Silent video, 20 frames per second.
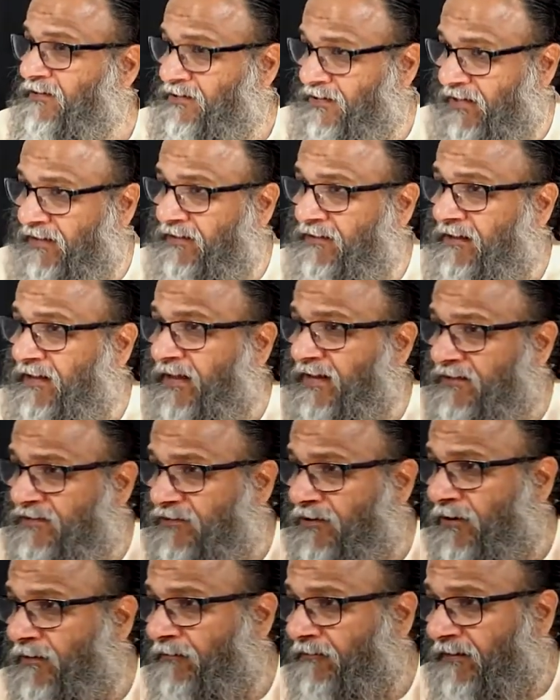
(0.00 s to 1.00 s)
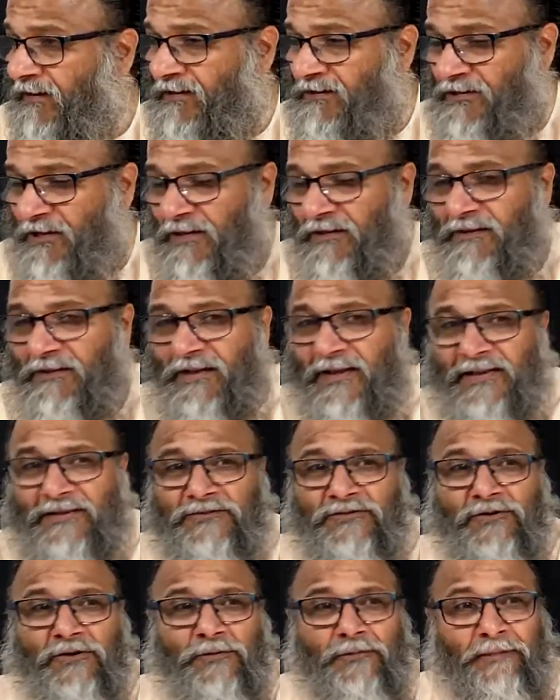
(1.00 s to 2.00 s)
Shakti has not, when Shakti
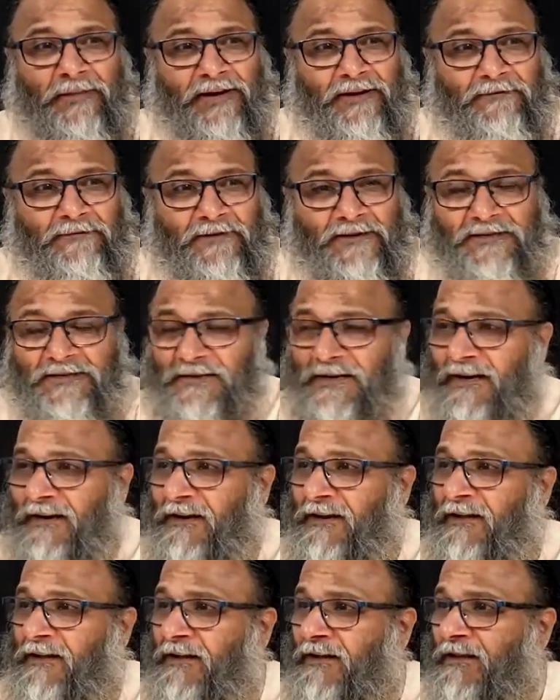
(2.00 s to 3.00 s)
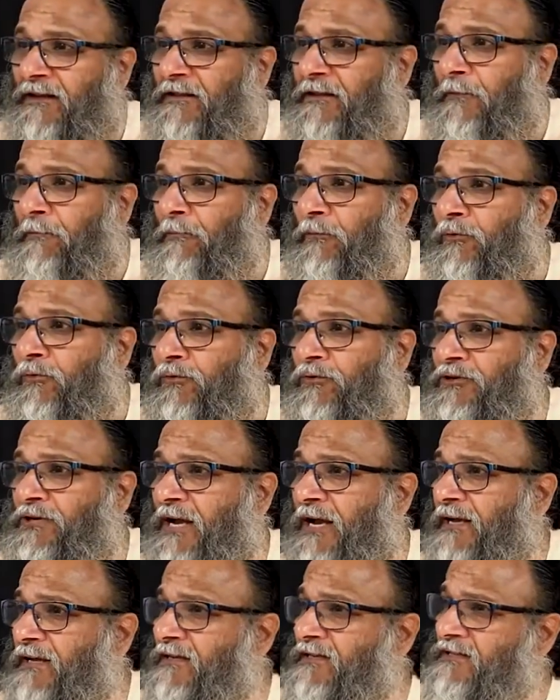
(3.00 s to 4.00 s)
has not manifested, the
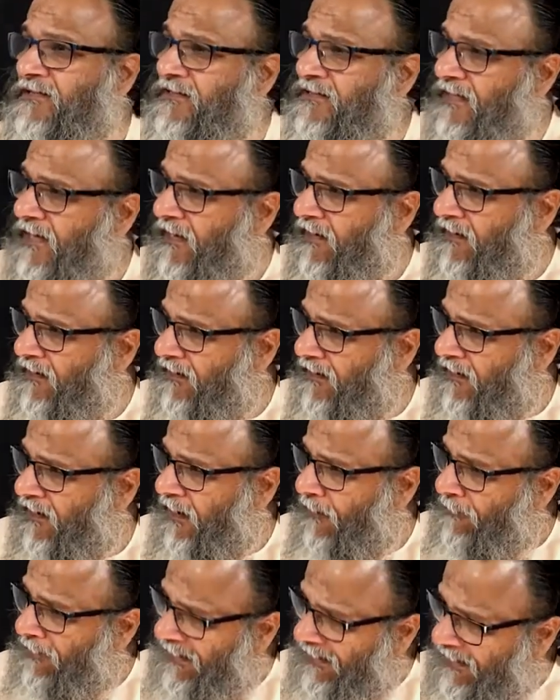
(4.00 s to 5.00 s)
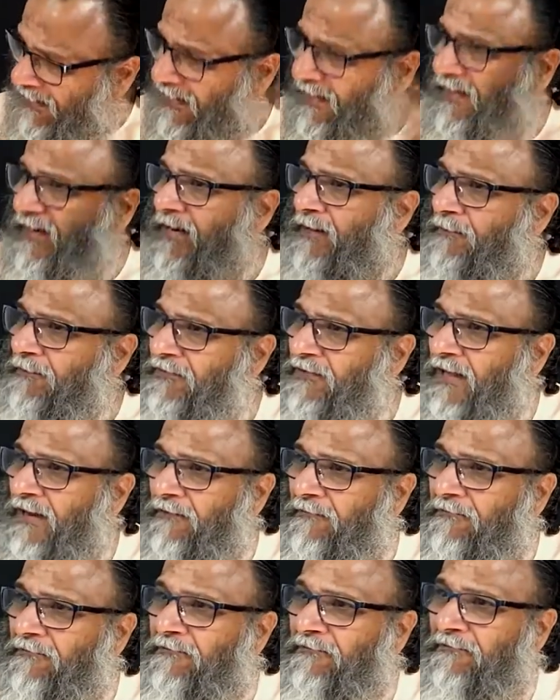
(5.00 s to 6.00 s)
Purusha is abiding in
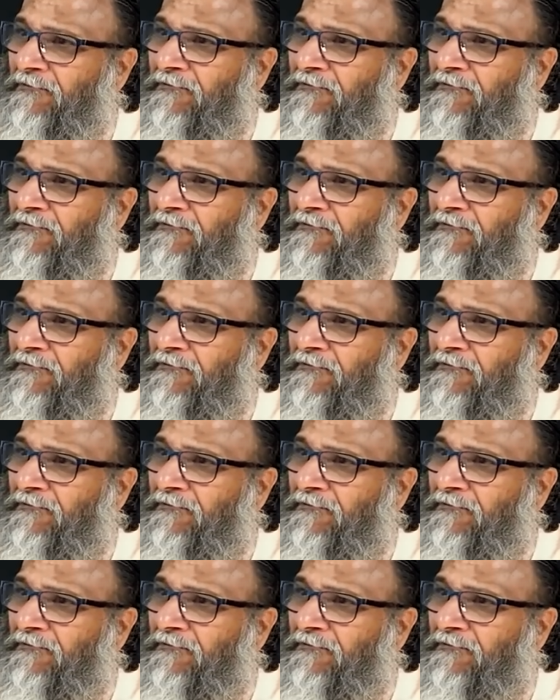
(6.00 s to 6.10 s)
himself.